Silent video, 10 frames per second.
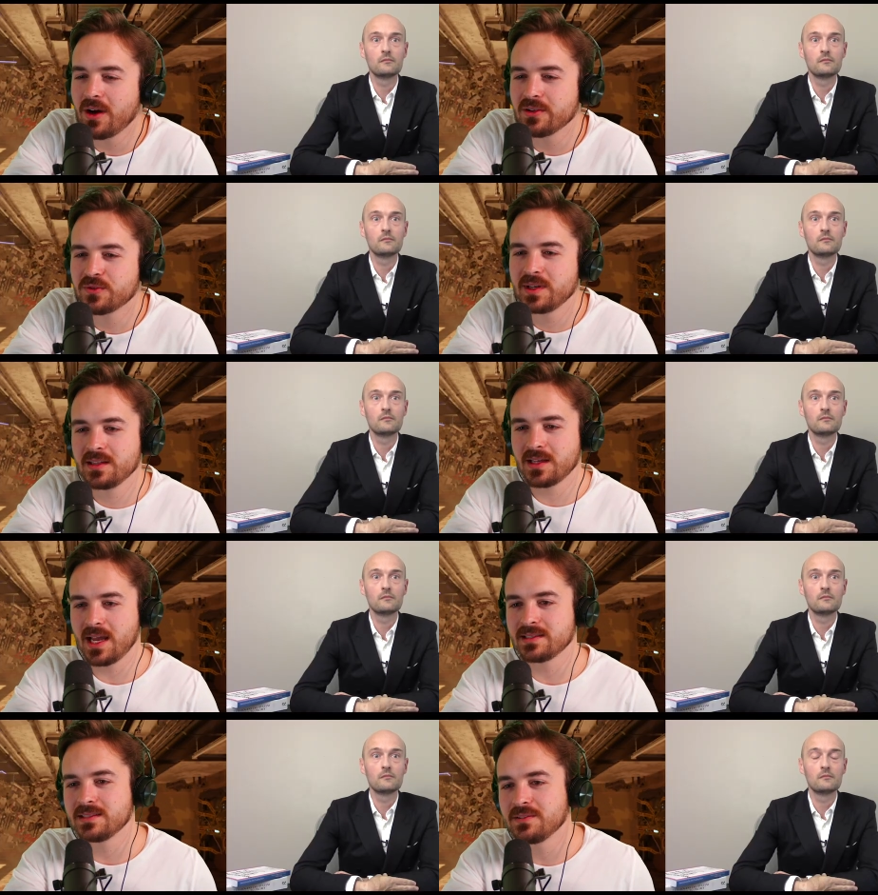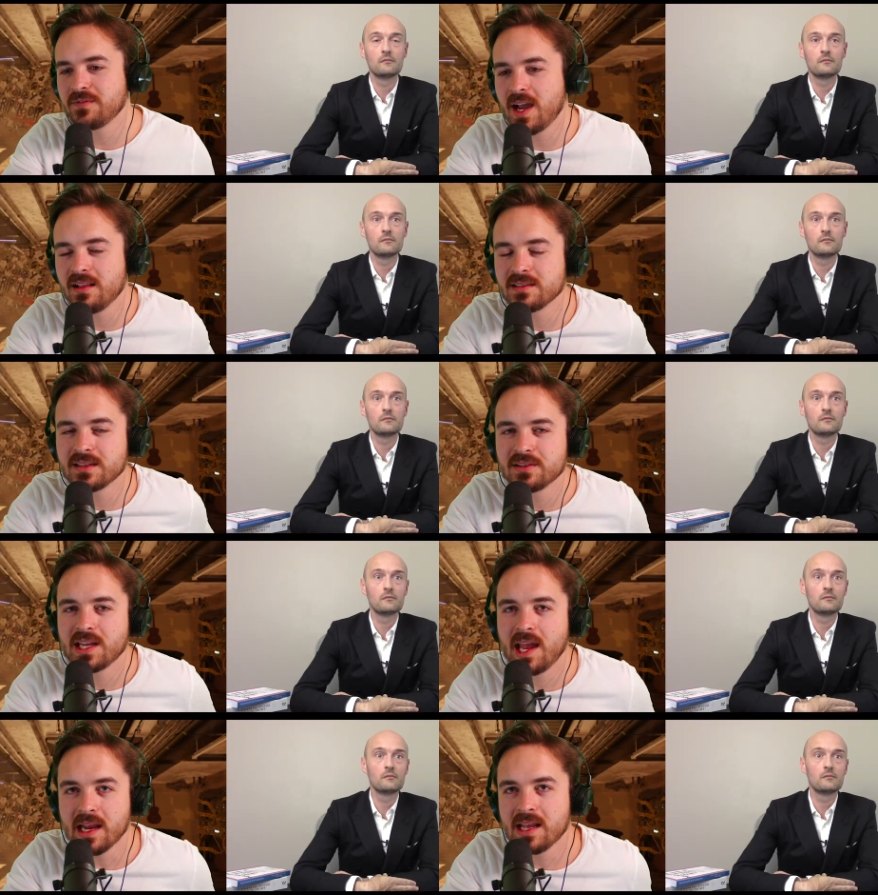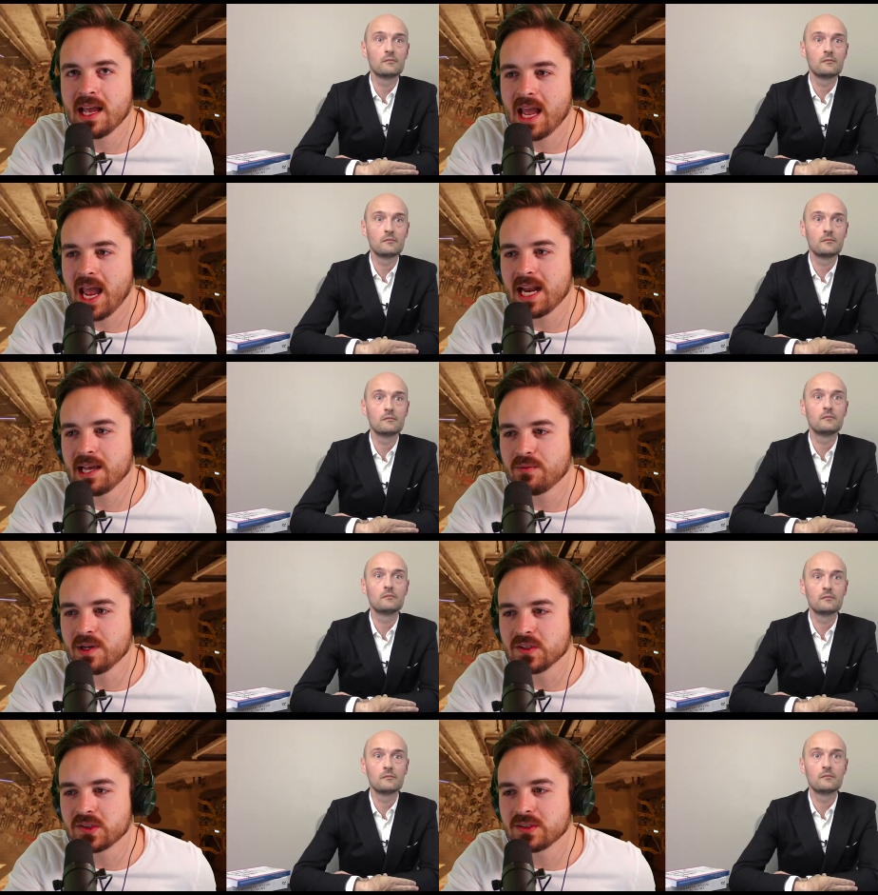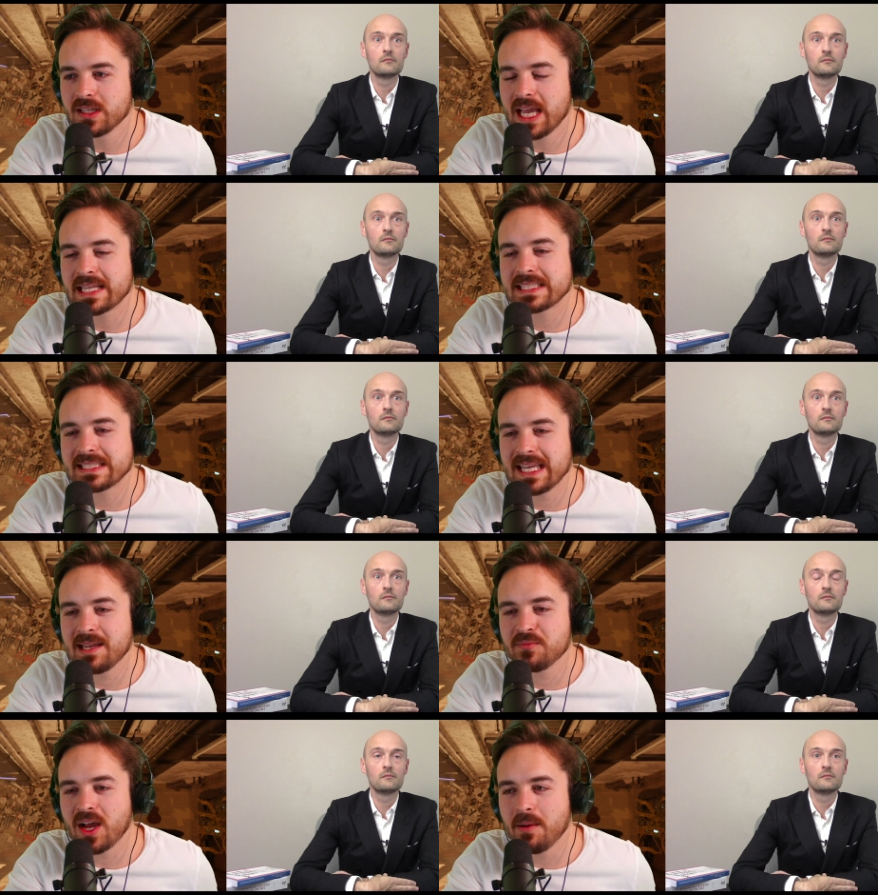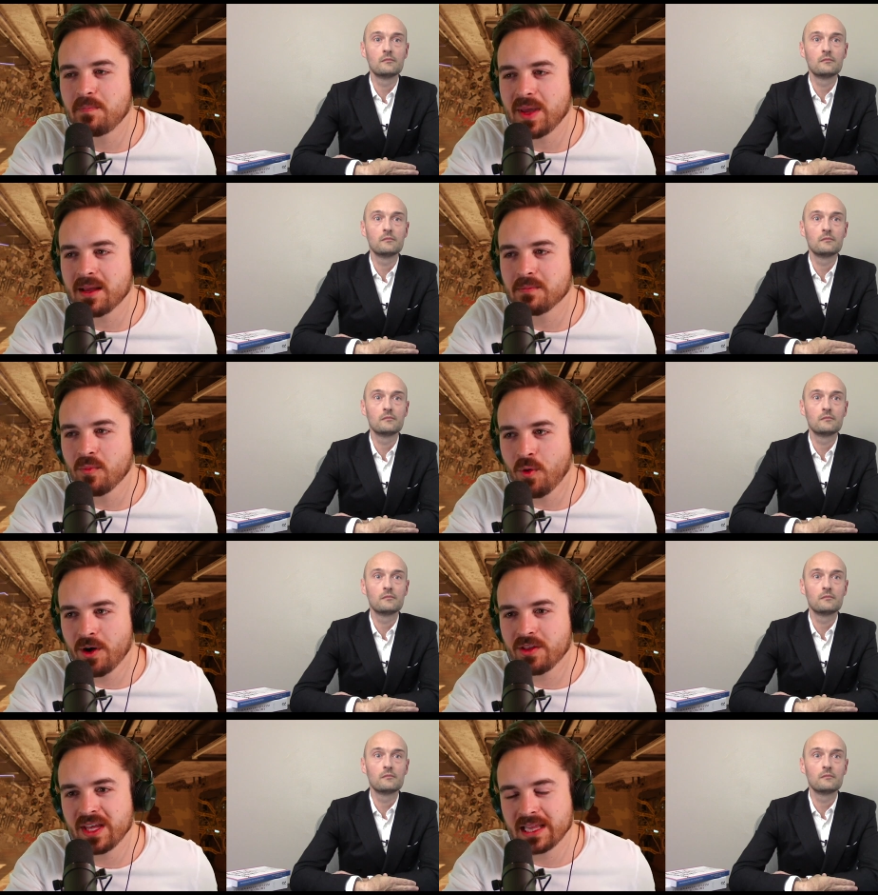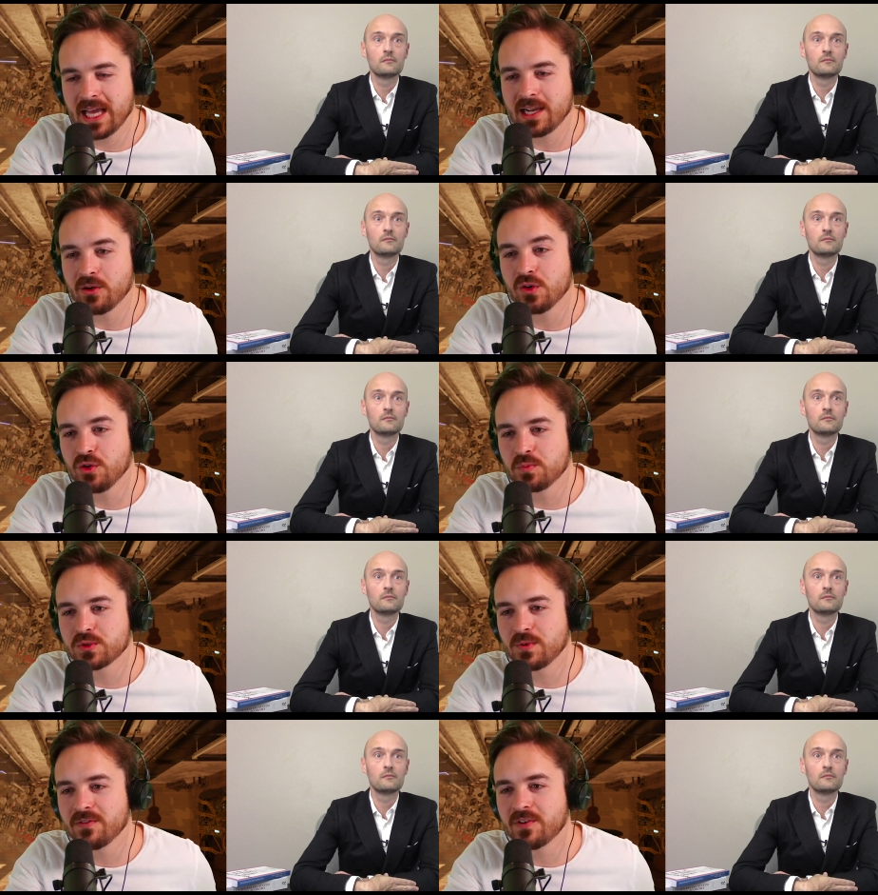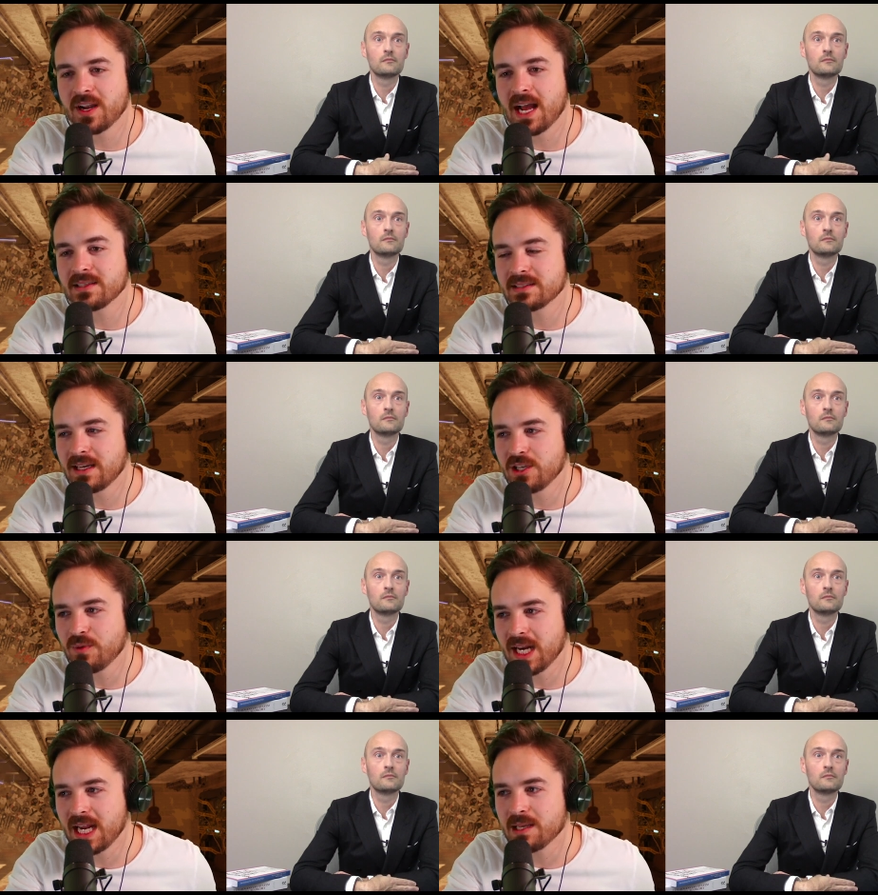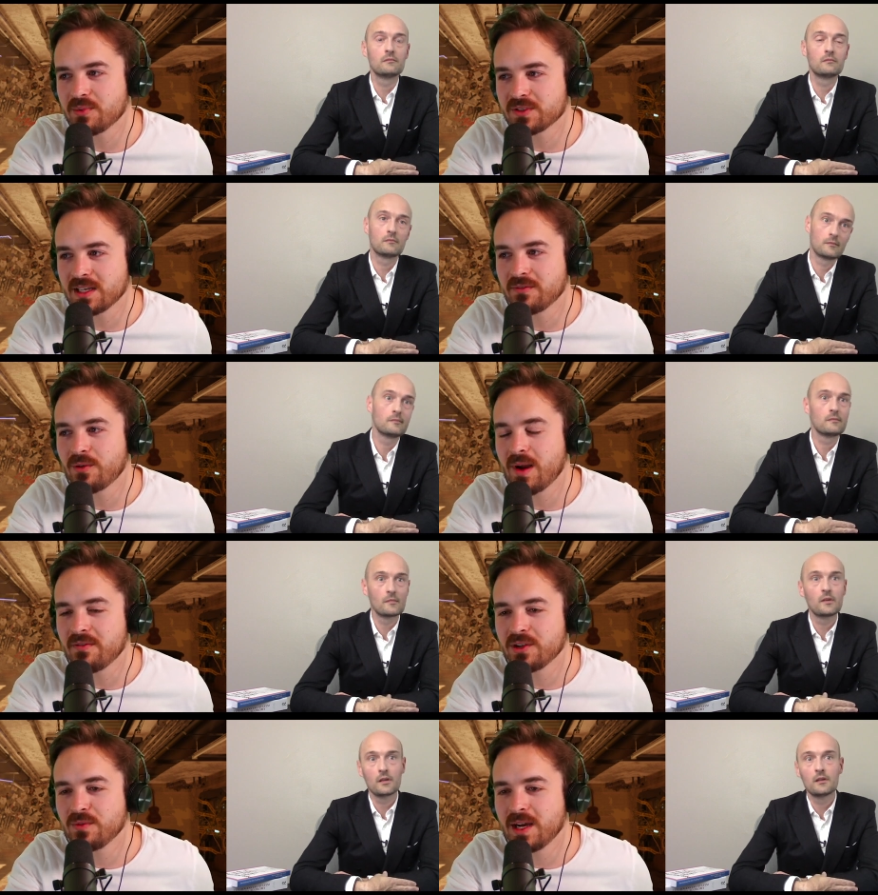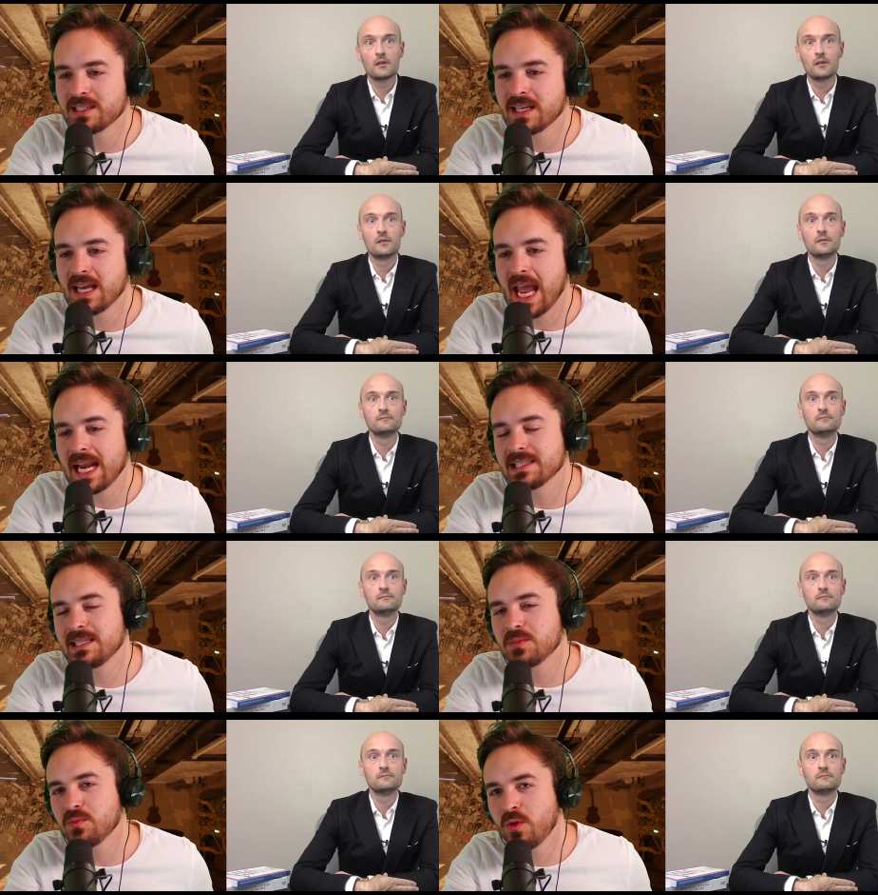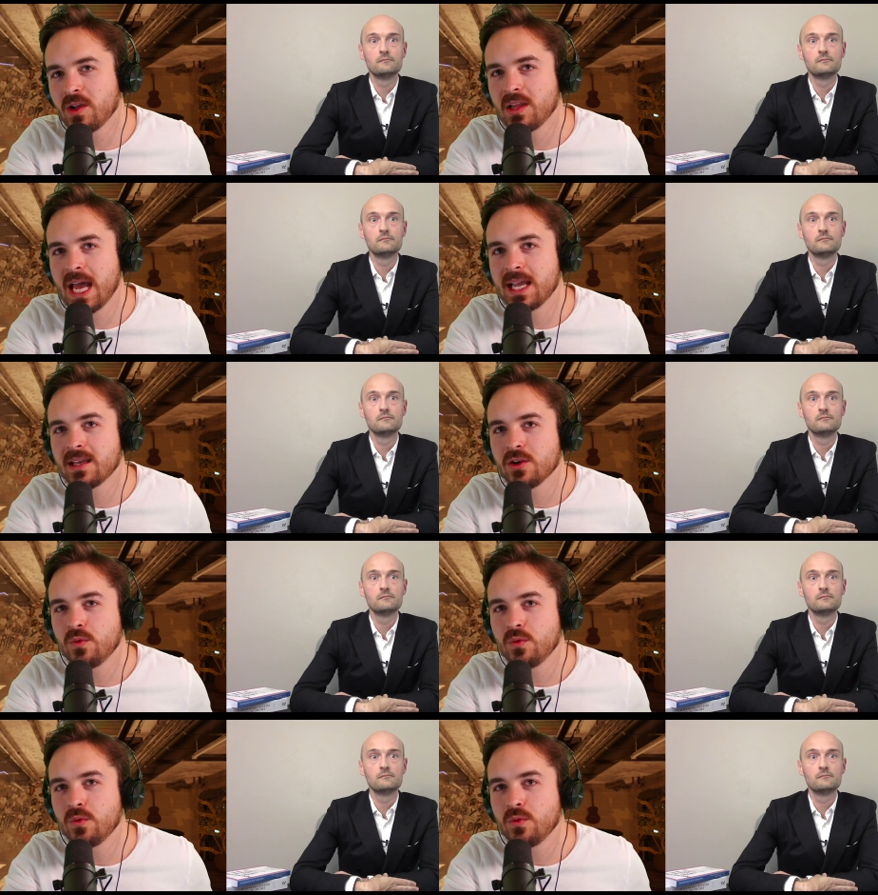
Speaker 1: I was reading the S E C filings the other day, and it was, it seemed a bit more than like, oops, we forgot to tell you what eighty percent of our revenue was. And it seemed more like,